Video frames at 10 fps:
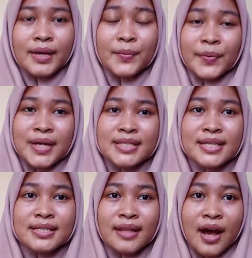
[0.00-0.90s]

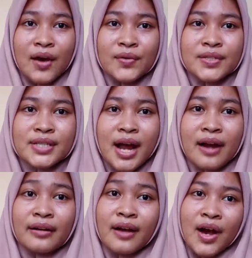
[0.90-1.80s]
Impressive nouns
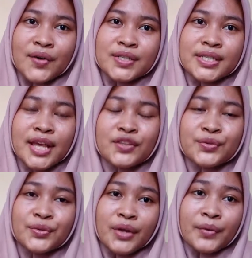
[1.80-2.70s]
are nouns that
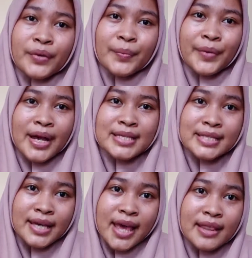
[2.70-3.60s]
do not
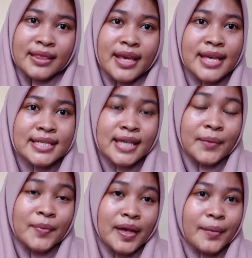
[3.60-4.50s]
represent the
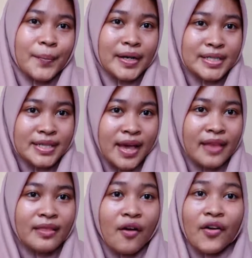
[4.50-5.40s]
exact
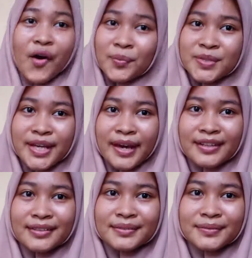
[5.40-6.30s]
person or
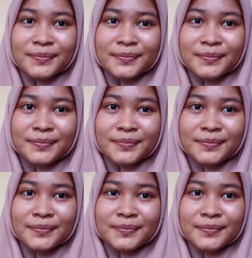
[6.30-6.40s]
object.